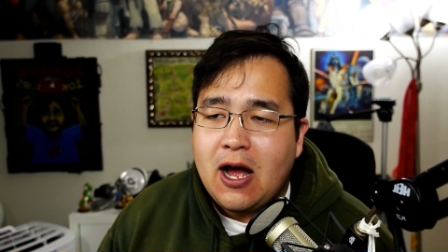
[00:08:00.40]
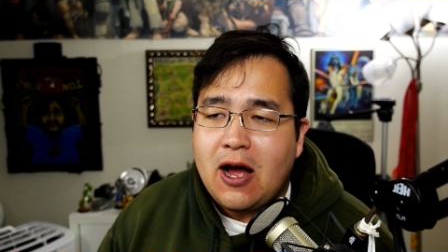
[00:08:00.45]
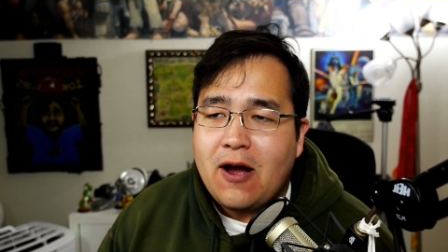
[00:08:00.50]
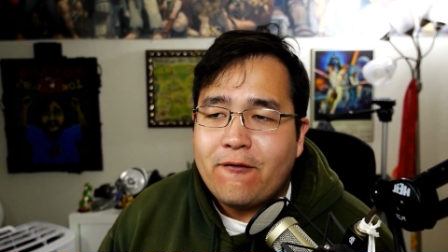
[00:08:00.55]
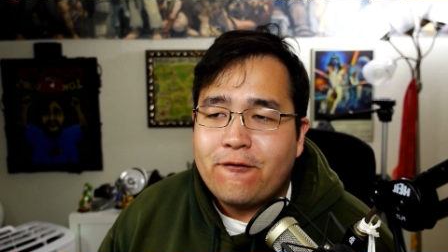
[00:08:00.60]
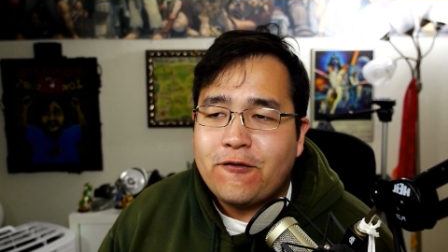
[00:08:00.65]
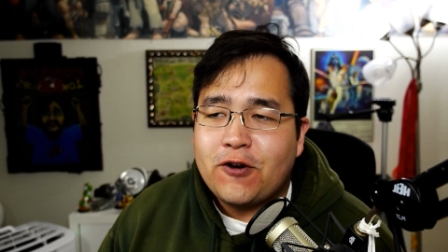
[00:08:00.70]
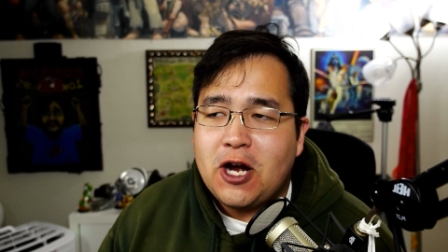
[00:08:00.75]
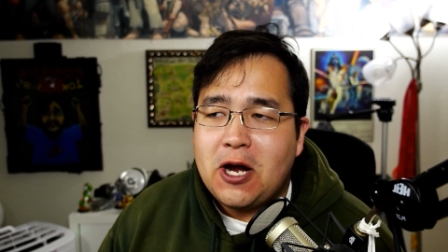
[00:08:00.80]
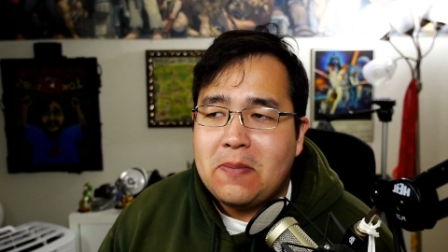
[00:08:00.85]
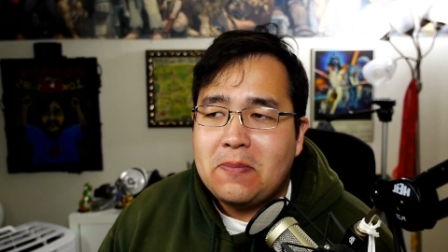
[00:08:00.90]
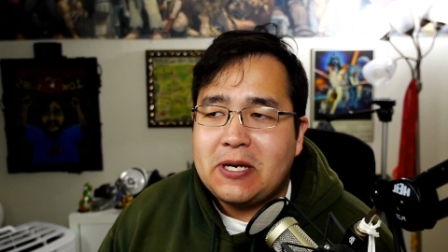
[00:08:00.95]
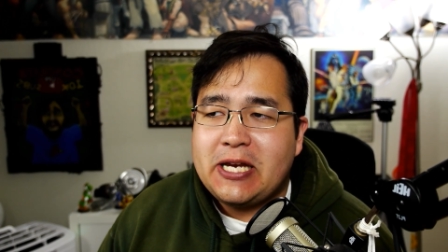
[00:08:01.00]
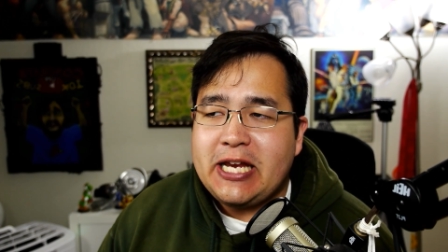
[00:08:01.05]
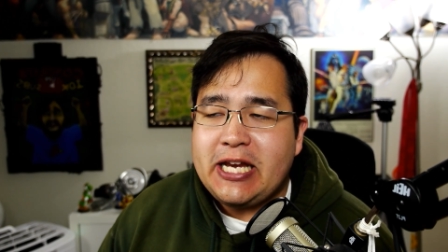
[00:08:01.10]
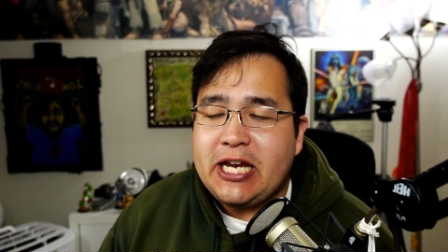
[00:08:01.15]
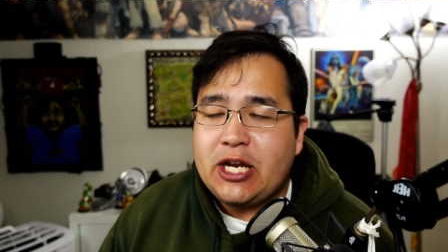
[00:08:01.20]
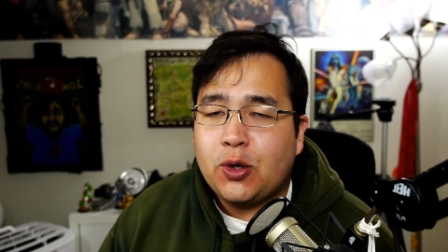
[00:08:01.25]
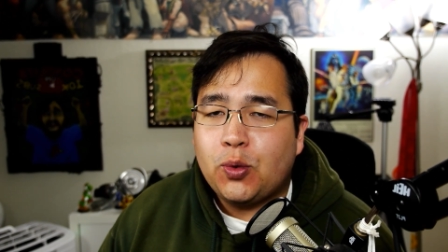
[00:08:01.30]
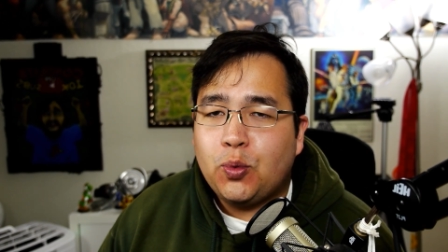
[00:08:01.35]
from
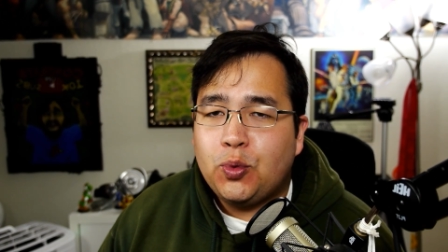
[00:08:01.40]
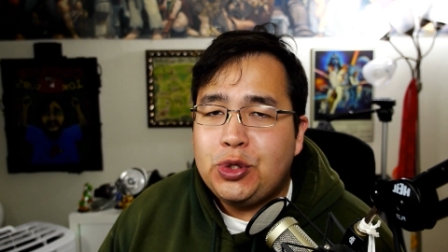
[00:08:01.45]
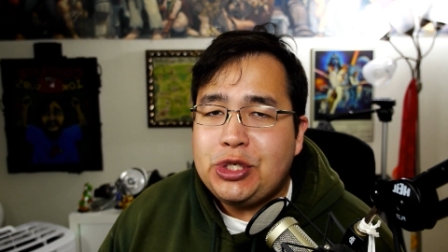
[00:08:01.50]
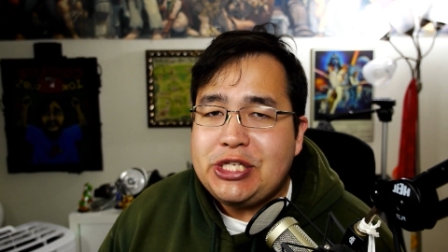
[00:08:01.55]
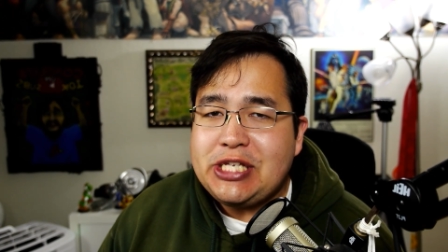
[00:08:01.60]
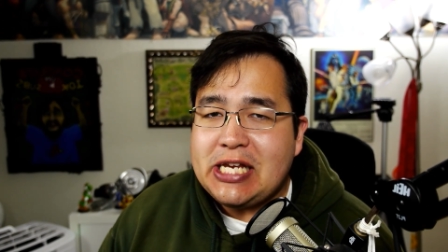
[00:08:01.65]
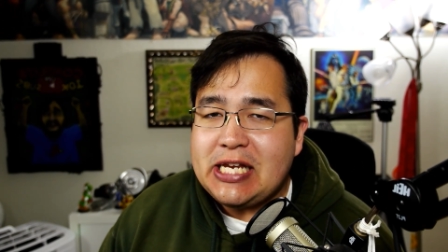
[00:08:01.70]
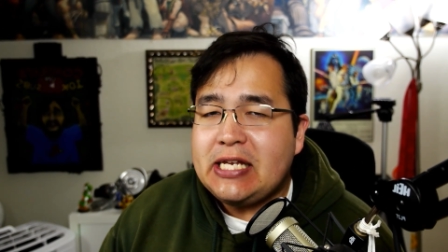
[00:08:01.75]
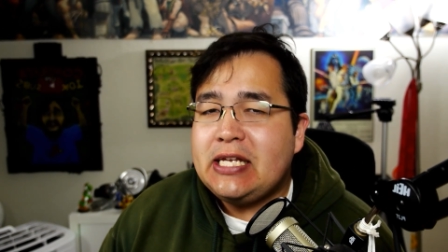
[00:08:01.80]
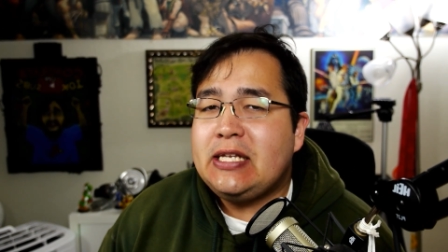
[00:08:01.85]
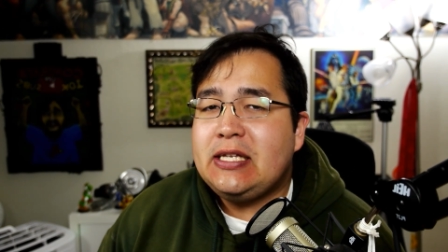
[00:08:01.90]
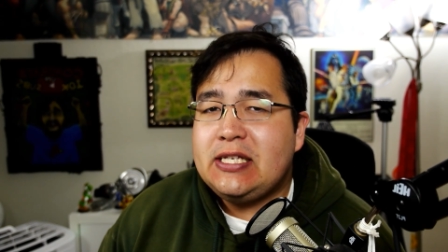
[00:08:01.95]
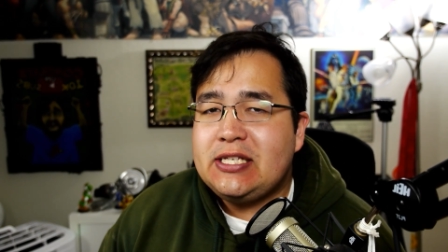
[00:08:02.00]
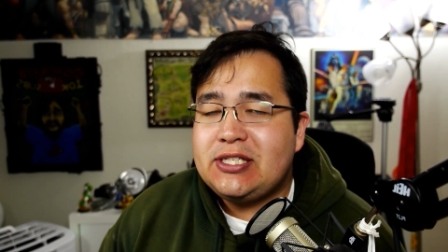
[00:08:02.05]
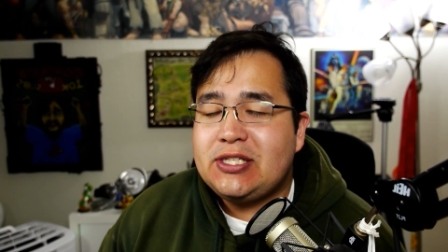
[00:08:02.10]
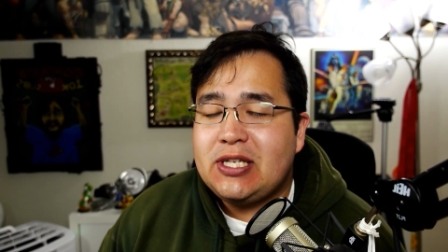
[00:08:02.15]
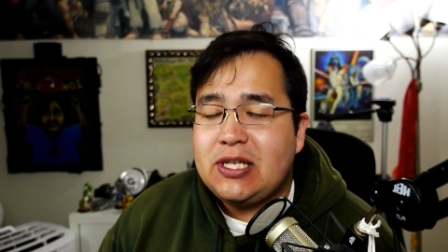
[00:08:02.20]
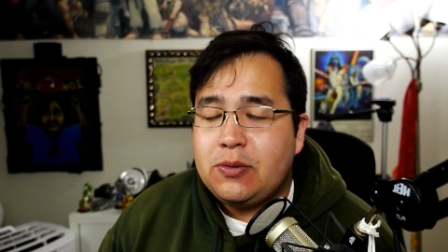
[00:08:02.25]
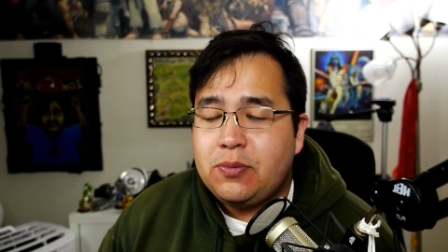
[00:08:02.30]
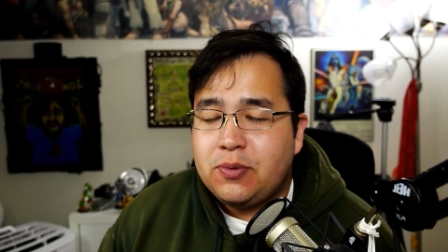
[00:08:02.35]
getting
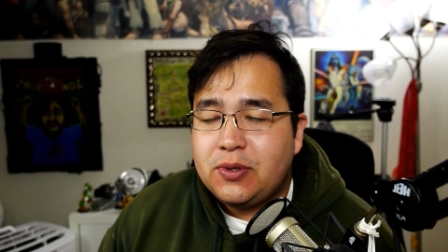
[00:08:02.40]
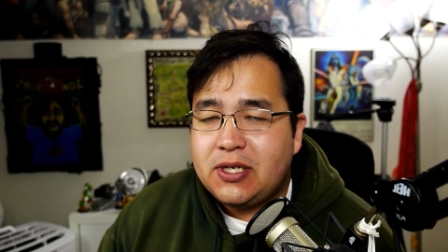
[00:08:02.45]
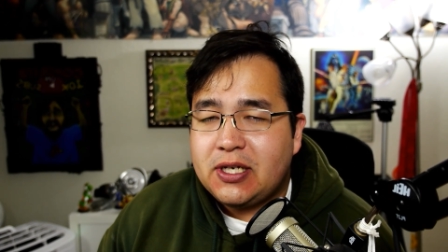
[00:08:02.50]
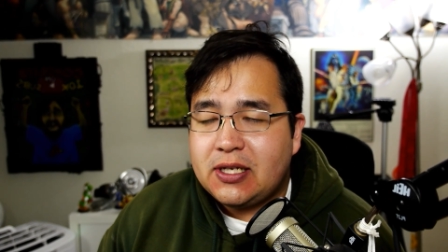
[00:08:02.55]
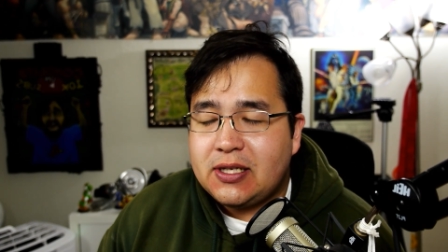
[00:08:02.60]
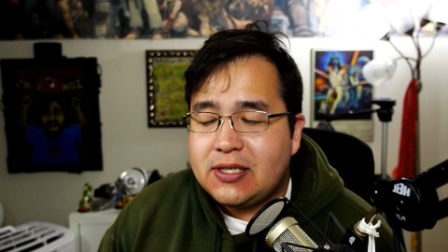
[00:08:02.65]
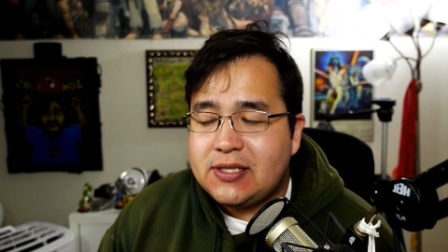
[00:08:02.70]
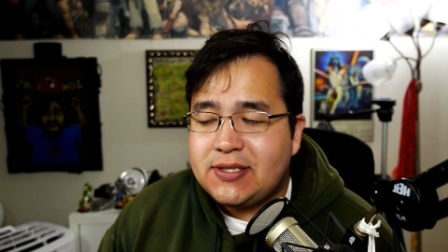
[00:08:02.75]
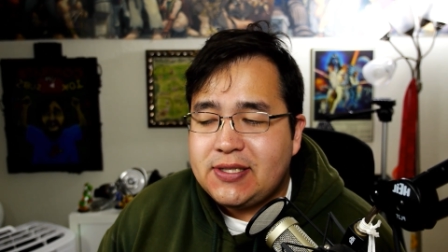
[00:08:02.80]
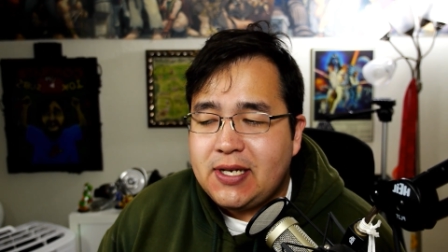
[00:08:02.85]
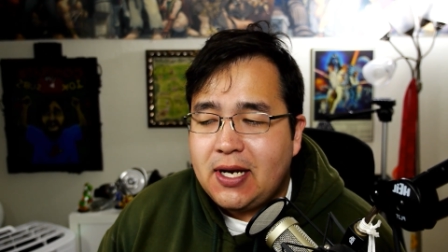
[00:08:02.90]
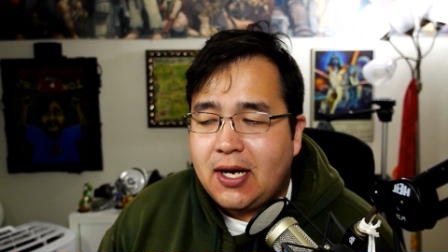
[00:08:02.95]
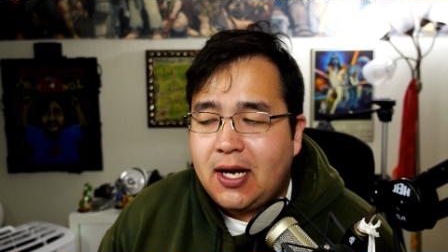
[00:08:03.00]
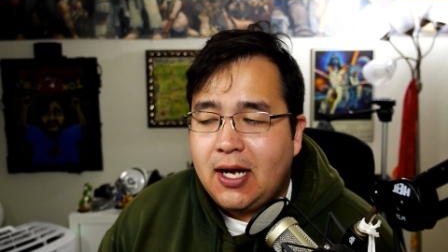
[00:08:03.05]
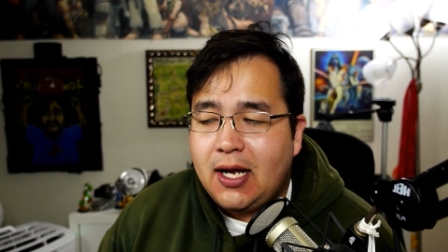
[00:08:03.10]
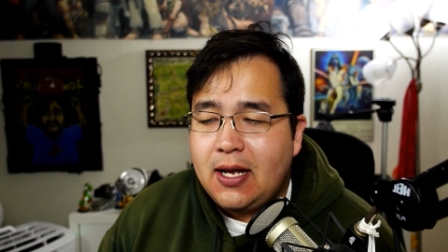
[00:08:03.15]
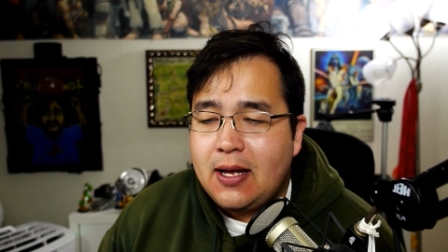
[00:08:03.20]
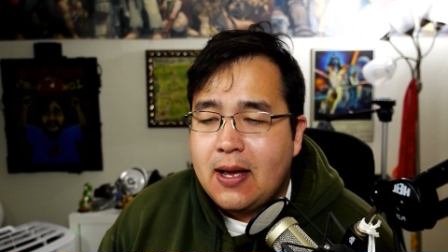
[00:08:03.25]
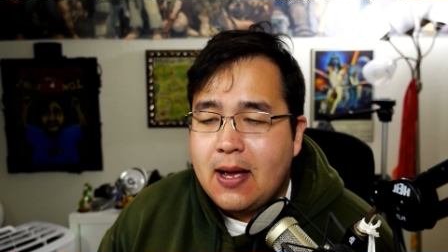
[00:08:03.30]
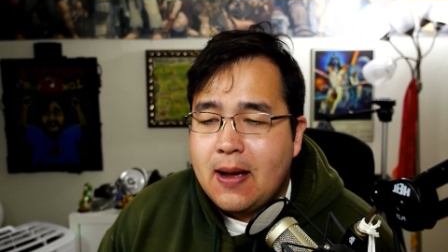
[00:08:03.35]
ridiculously, ridiculously
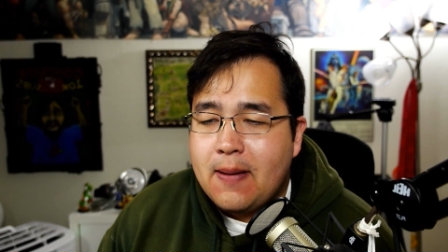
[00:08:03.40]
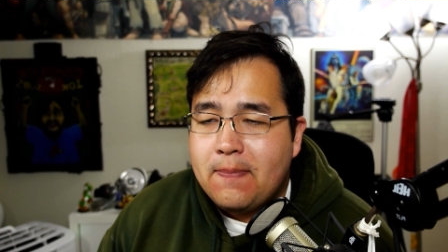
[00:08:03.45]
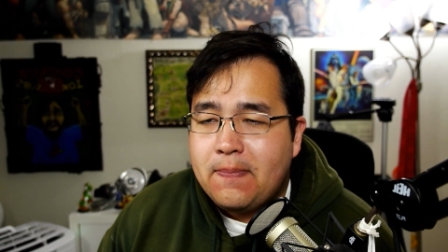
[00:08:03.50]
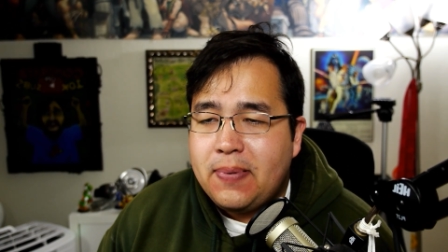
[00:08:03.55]
hot,